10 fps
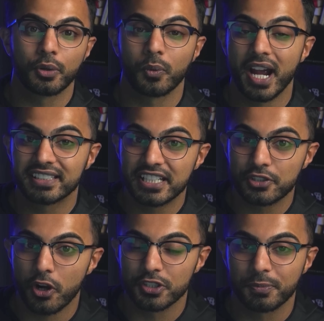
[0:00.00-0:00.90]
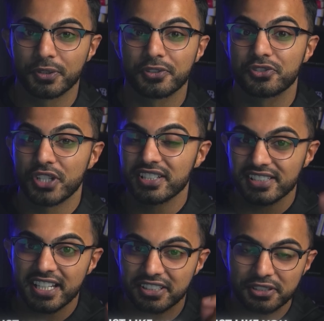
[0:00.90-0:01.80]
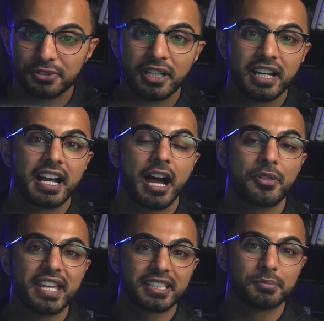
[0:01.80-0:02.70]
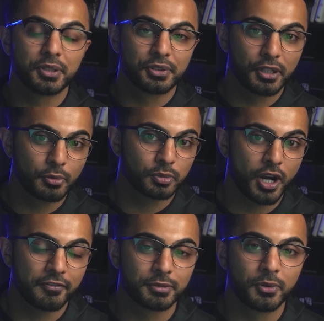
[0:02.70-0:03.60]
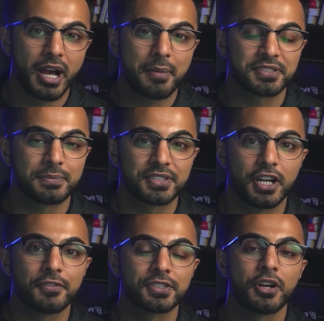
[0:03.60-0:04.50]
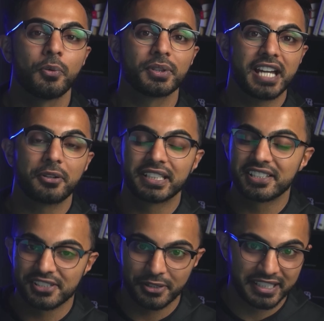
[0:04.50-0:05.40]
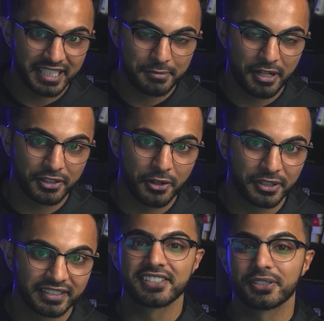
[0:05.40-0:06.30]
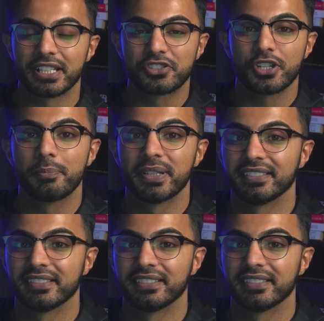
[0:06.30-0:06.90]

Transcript: where I teach entrepreneurs just like you how they can build their own profitable apps themselves without needing to know anything about coding. So let's jump in.